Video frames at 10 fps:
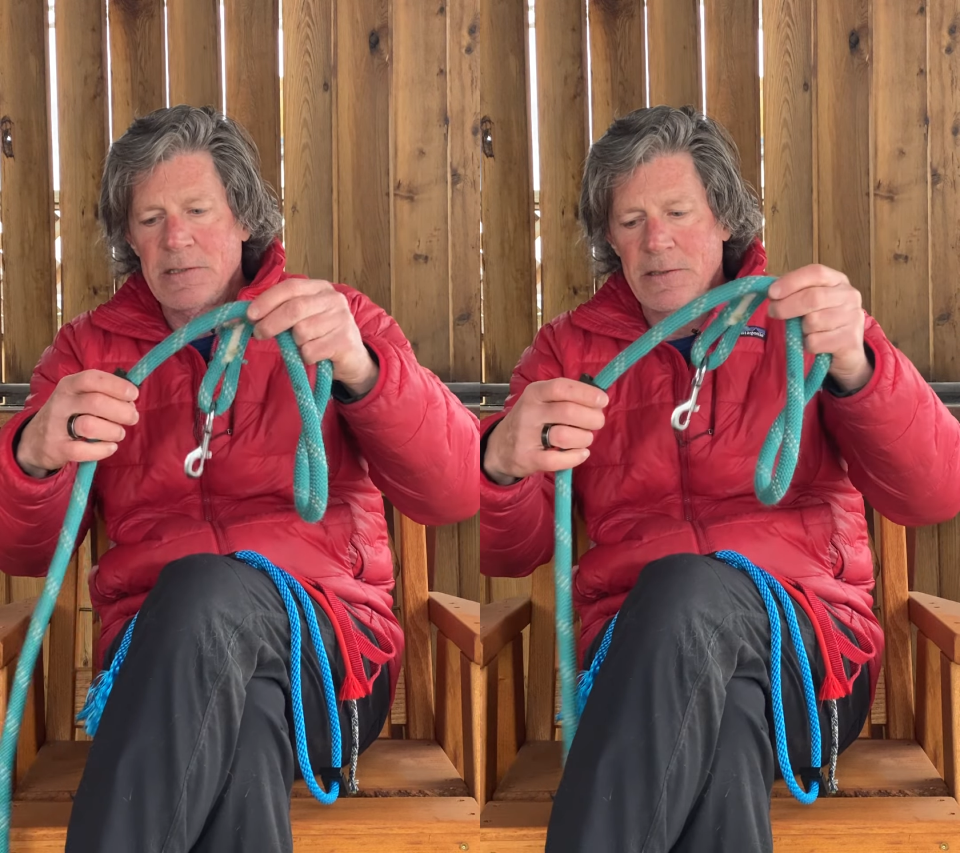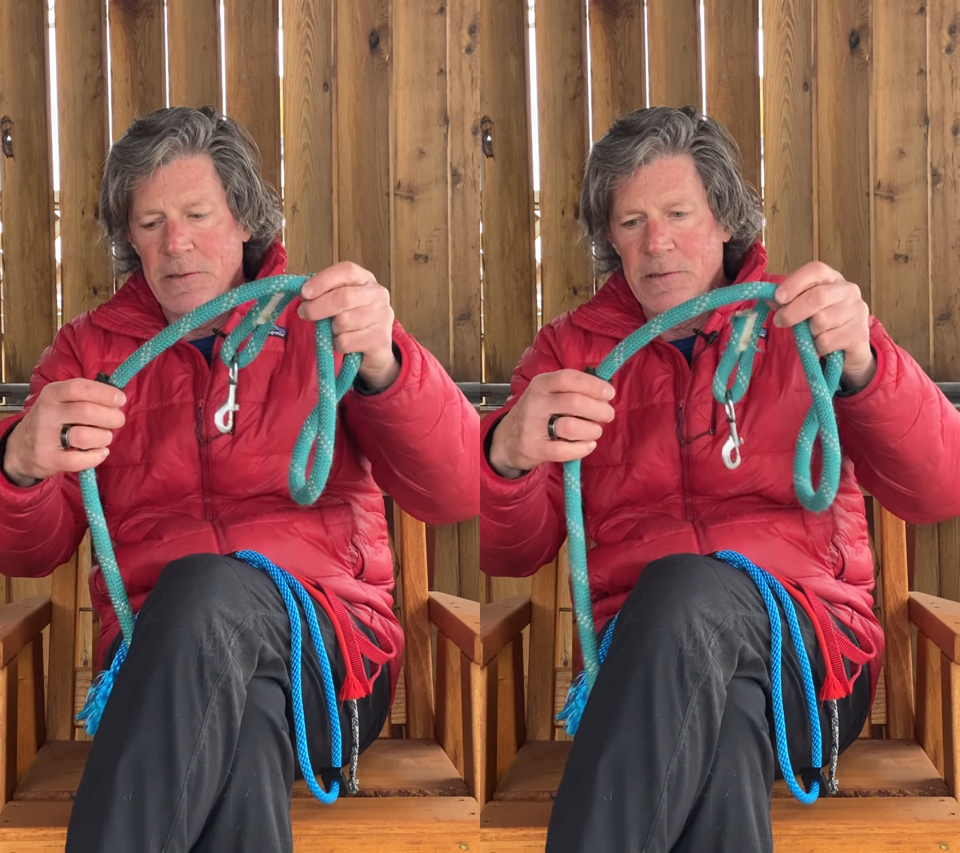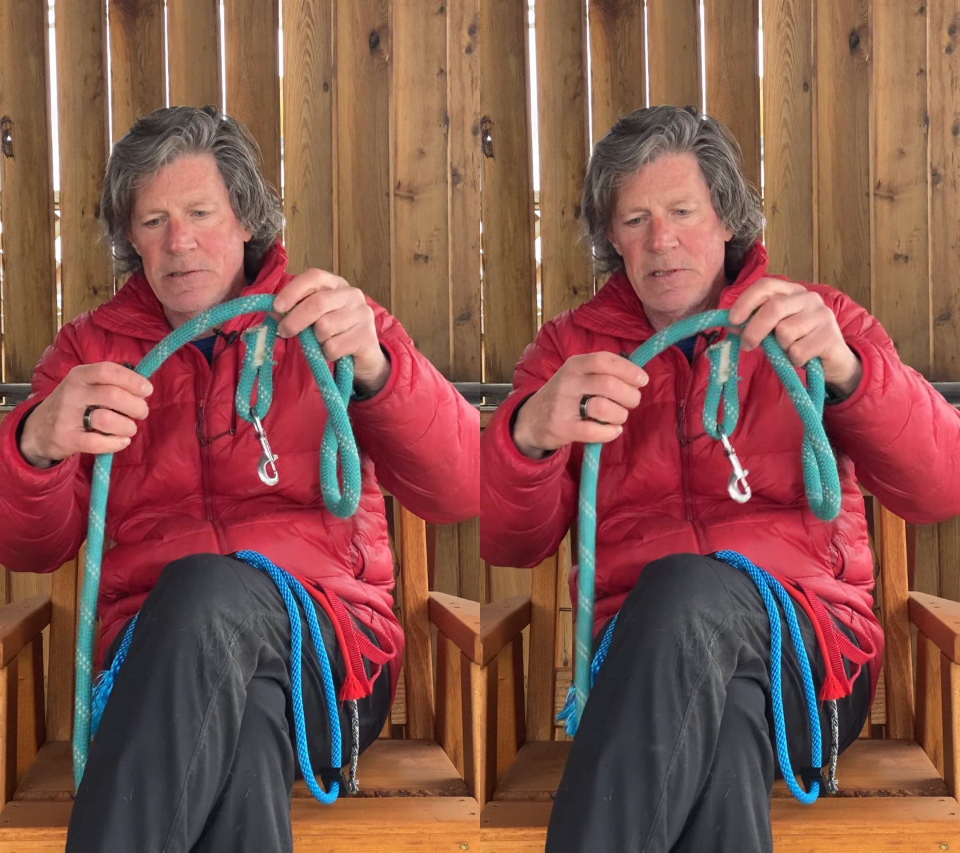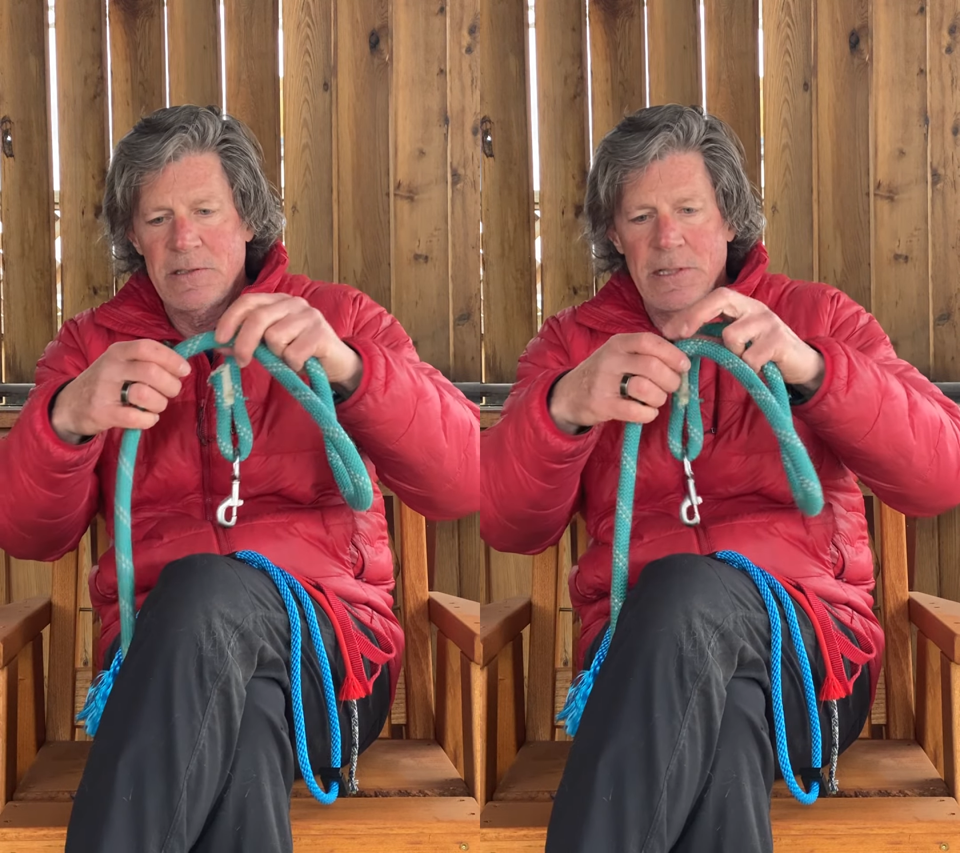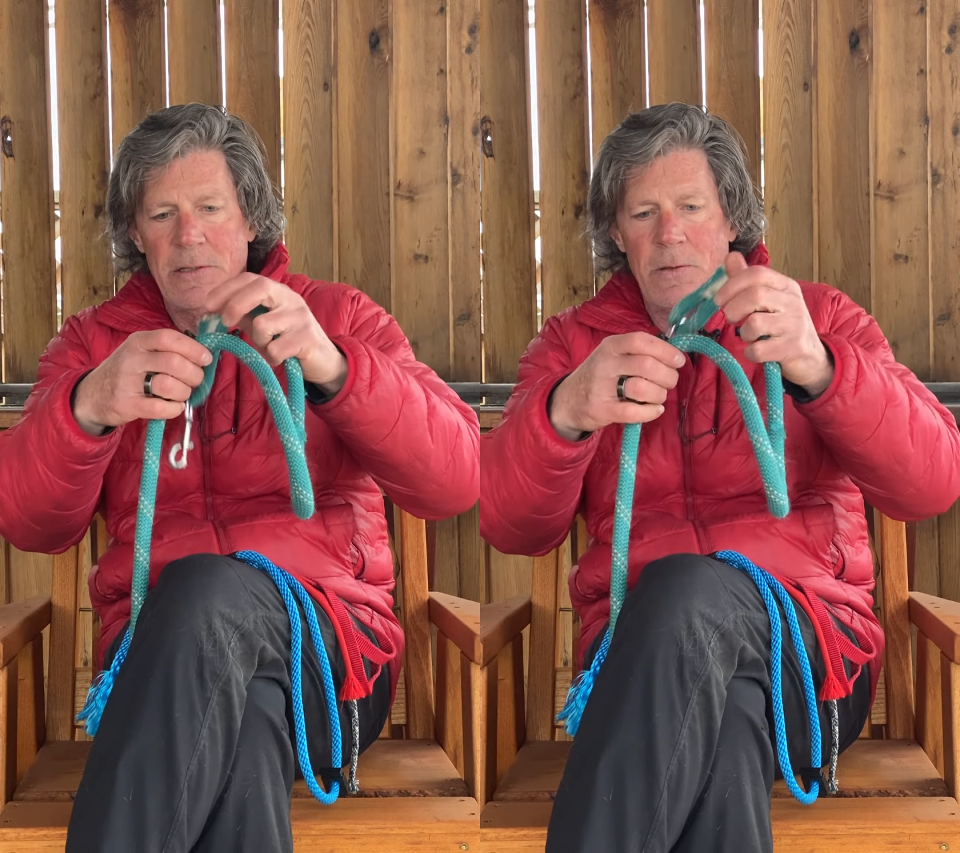So there's
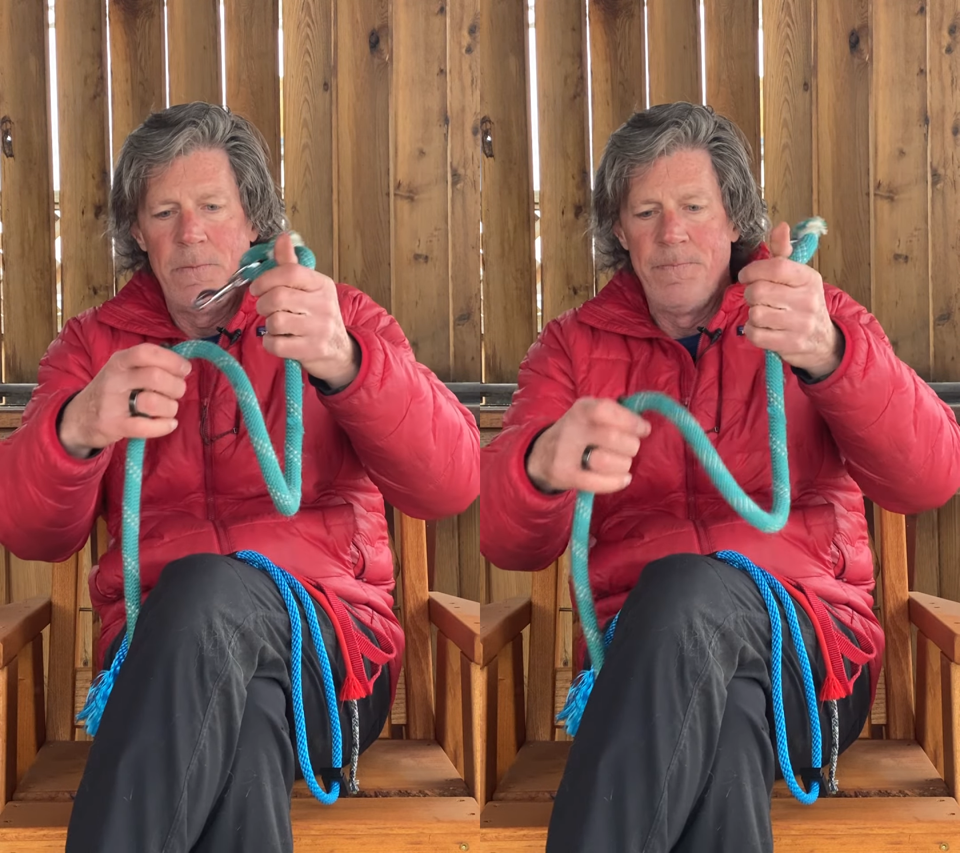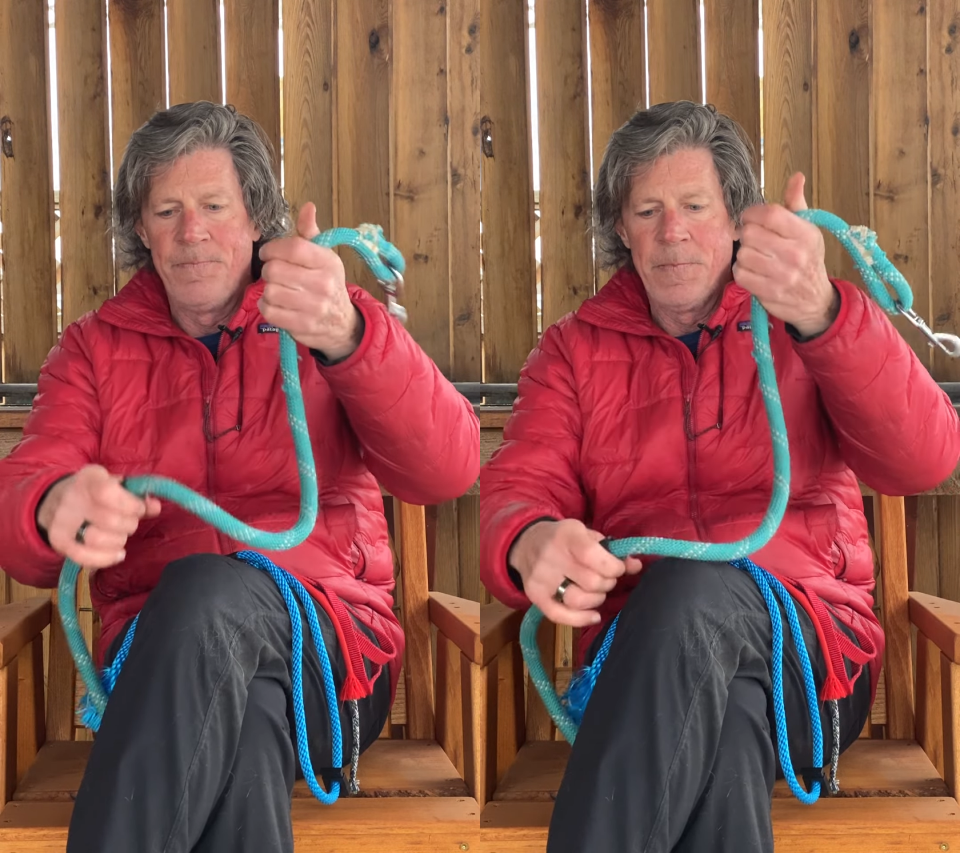this little